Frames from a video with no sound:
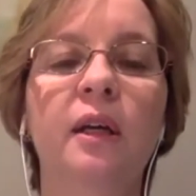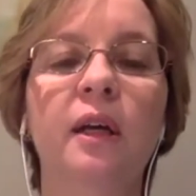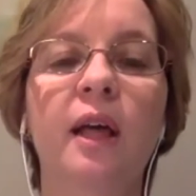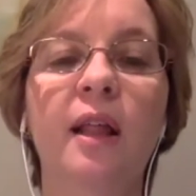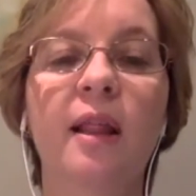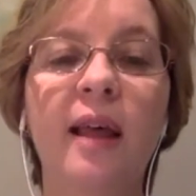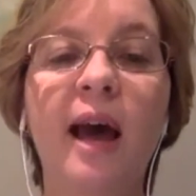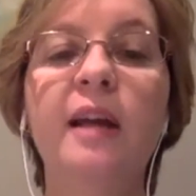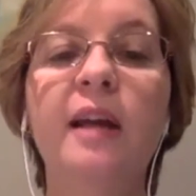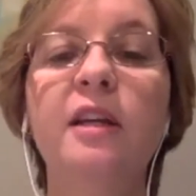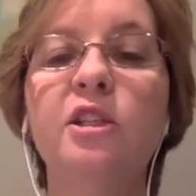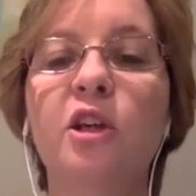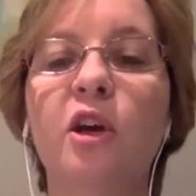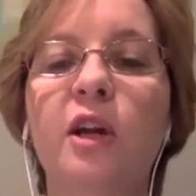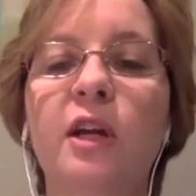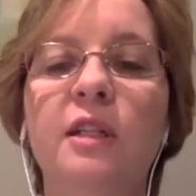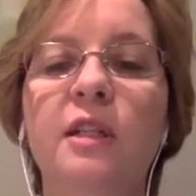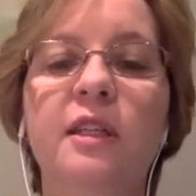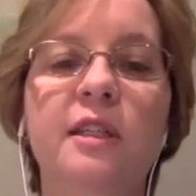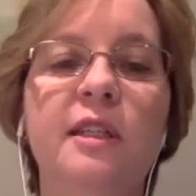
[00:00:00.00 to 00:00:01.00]
That is going
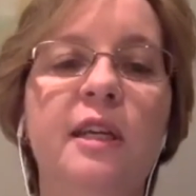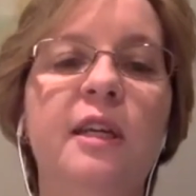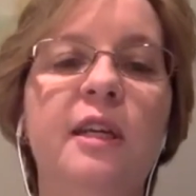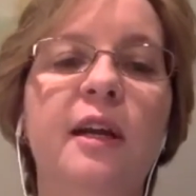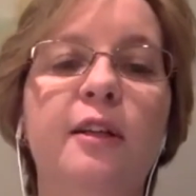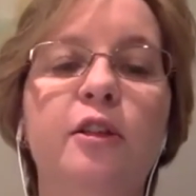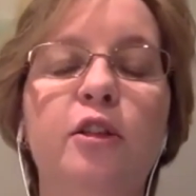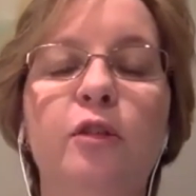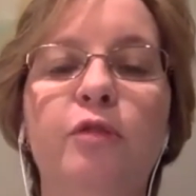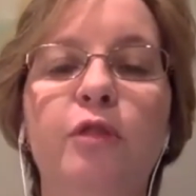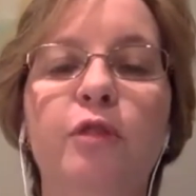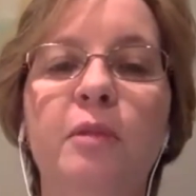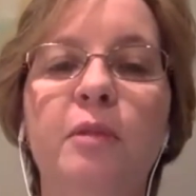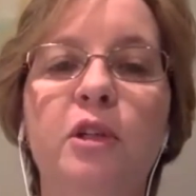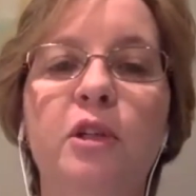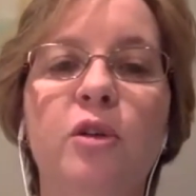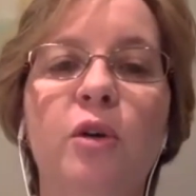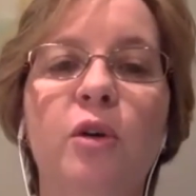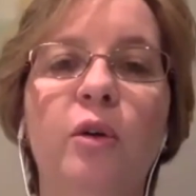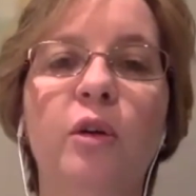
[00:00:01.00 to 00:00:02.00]
to disconnect you from the
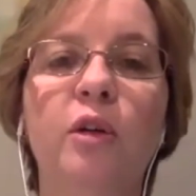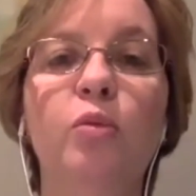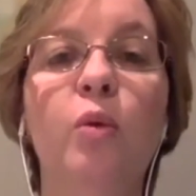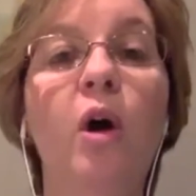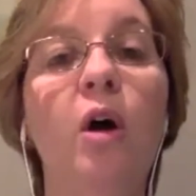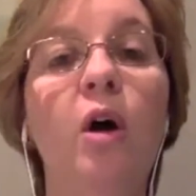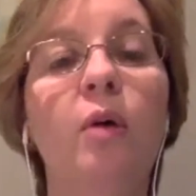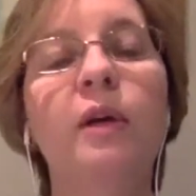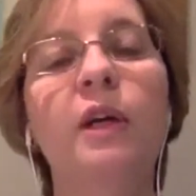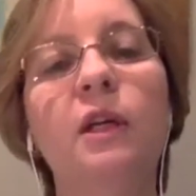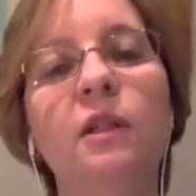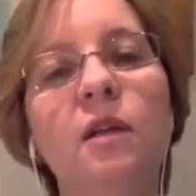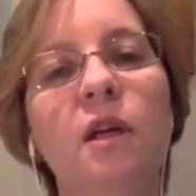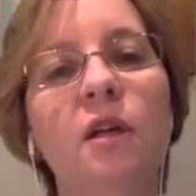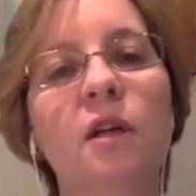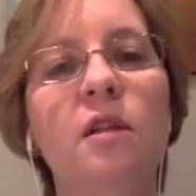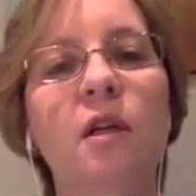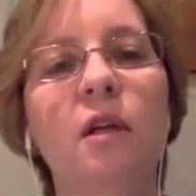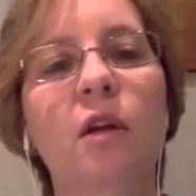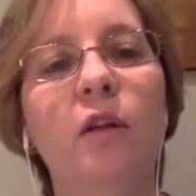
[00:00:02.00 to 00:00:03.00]
soul as well, because
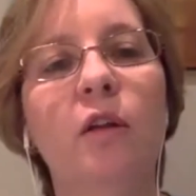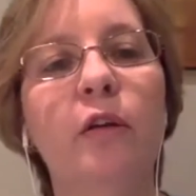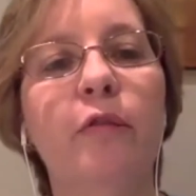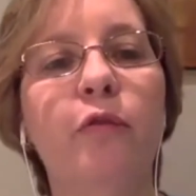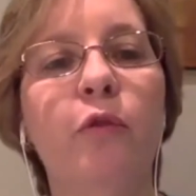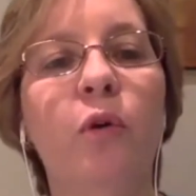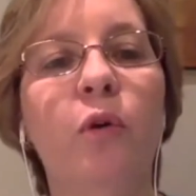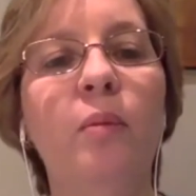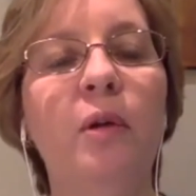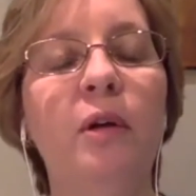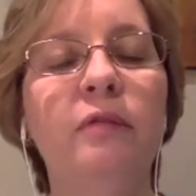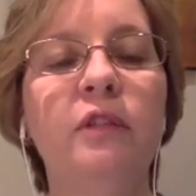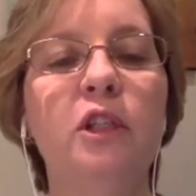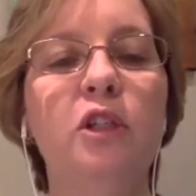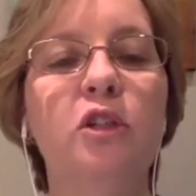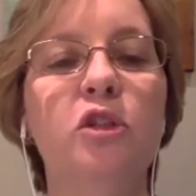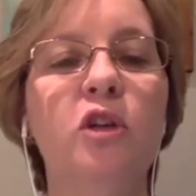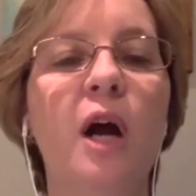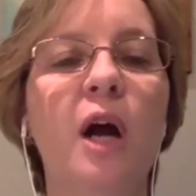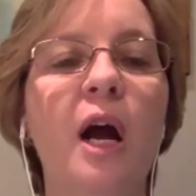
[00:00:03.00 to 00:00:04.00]
that's another form of
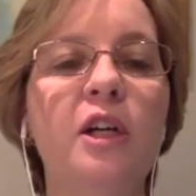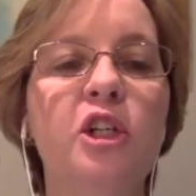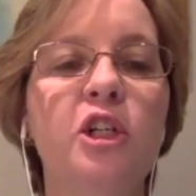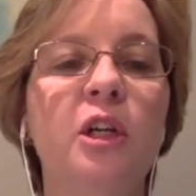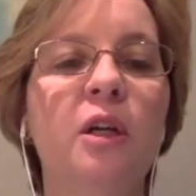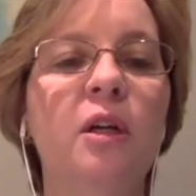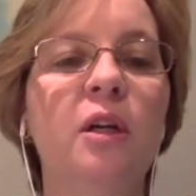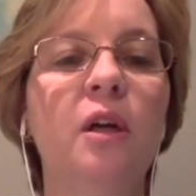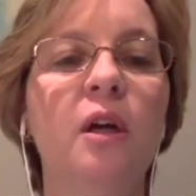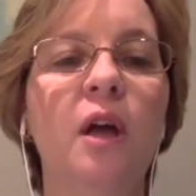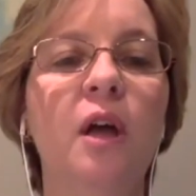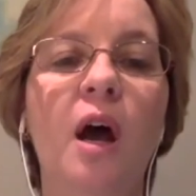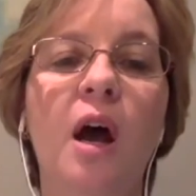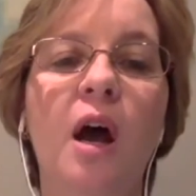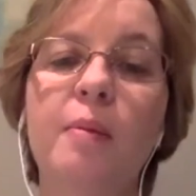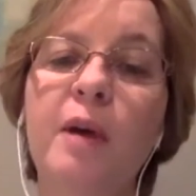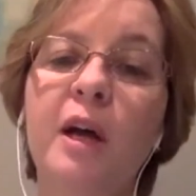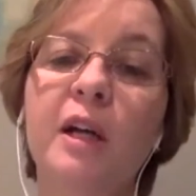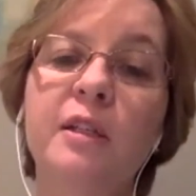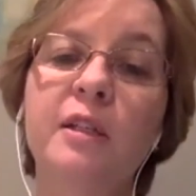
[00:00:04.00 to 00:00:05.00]
distraction.
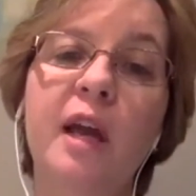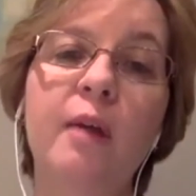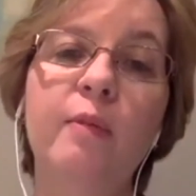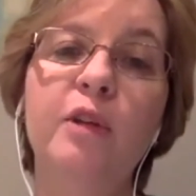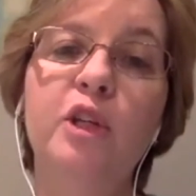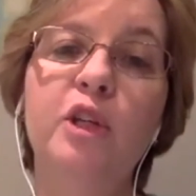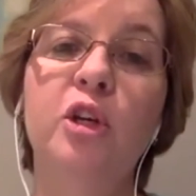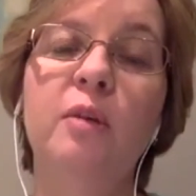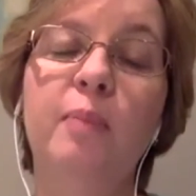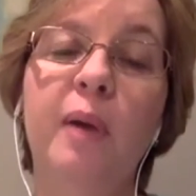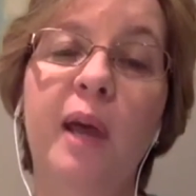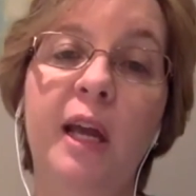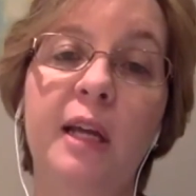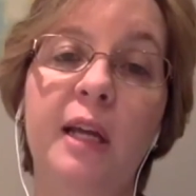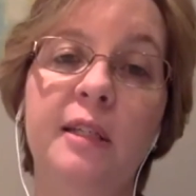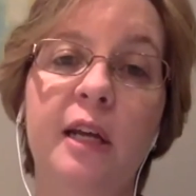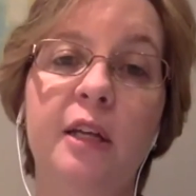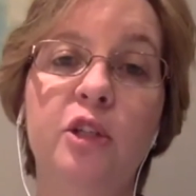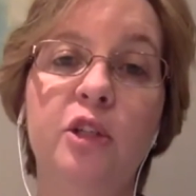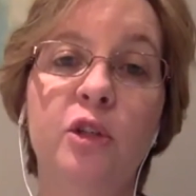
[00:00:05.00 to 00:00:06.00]
I'm not saying we shouldn't pay
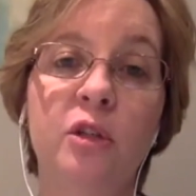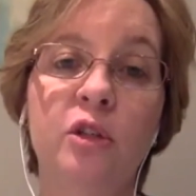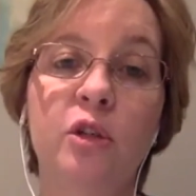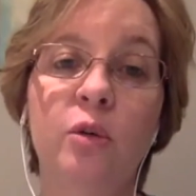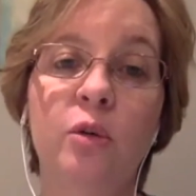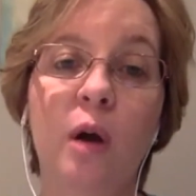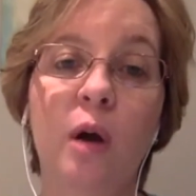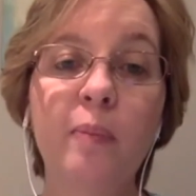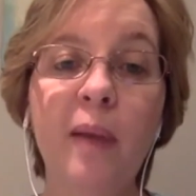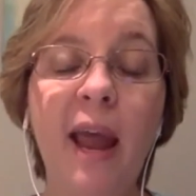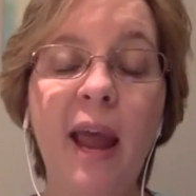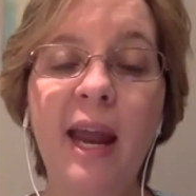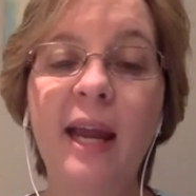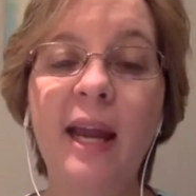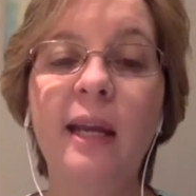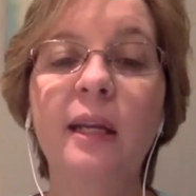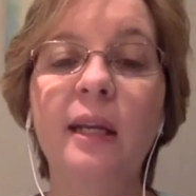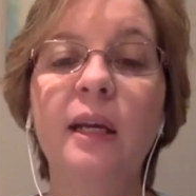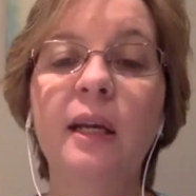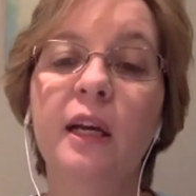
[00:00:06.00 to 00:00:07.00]
attention to our
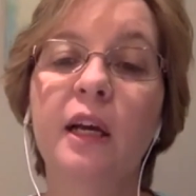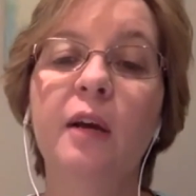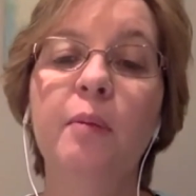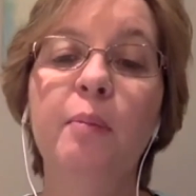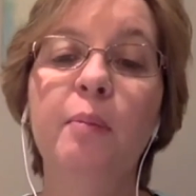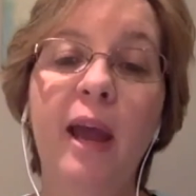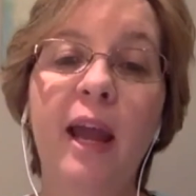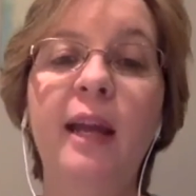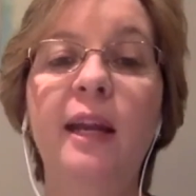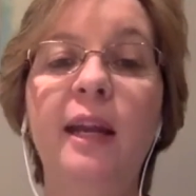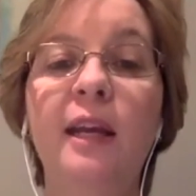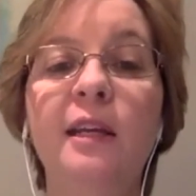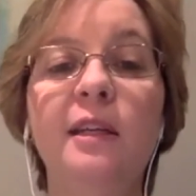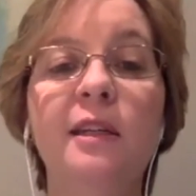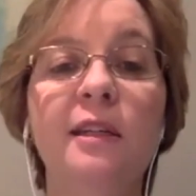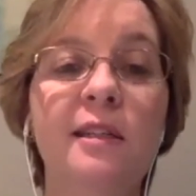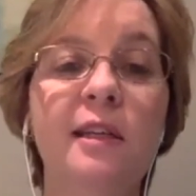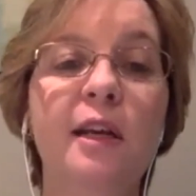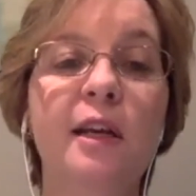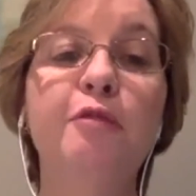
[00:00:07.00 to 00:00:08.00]
pain. Pain
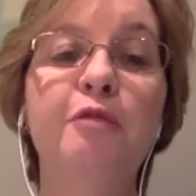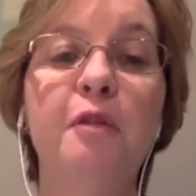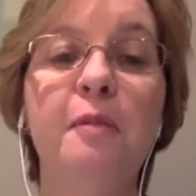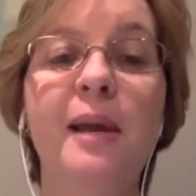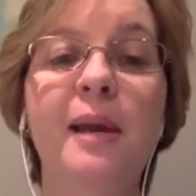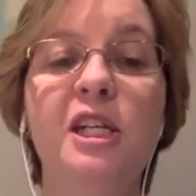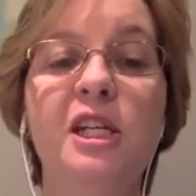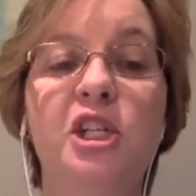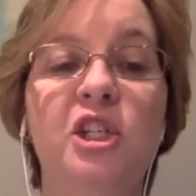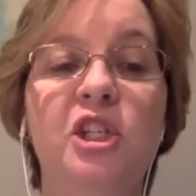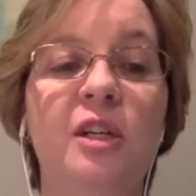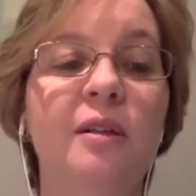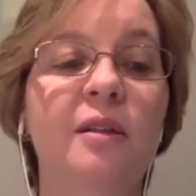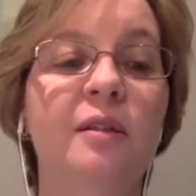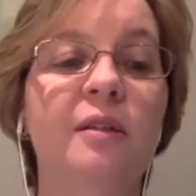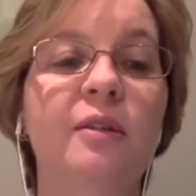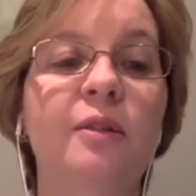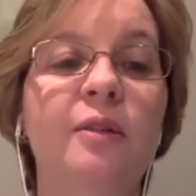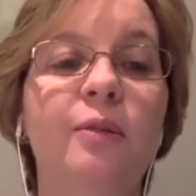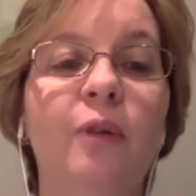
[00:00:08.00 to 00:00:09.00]
is information,
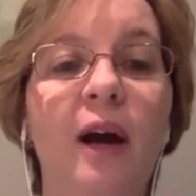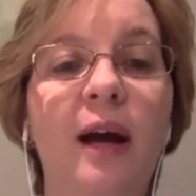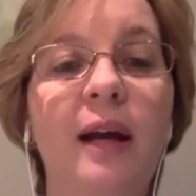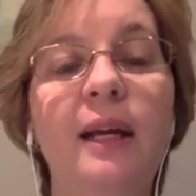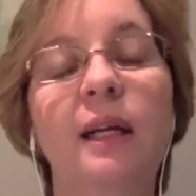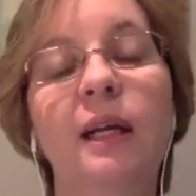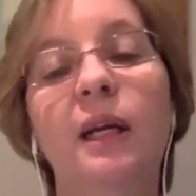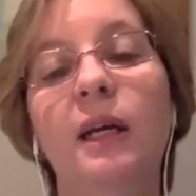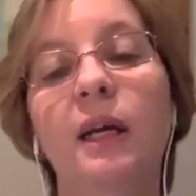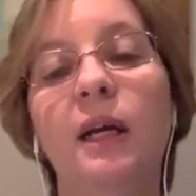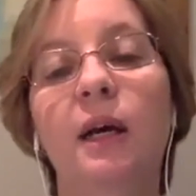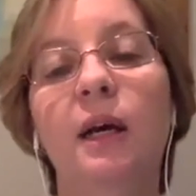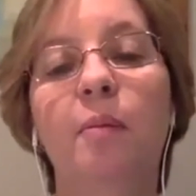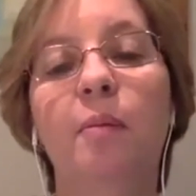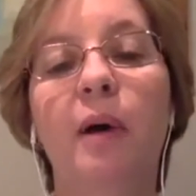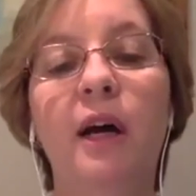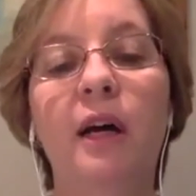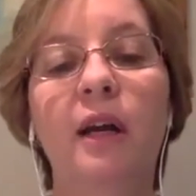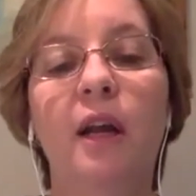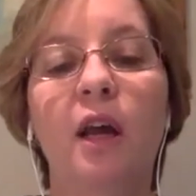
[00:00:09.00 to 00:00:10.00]
right?
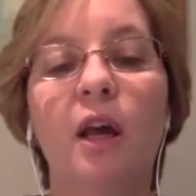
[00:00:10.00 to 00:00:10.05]
But,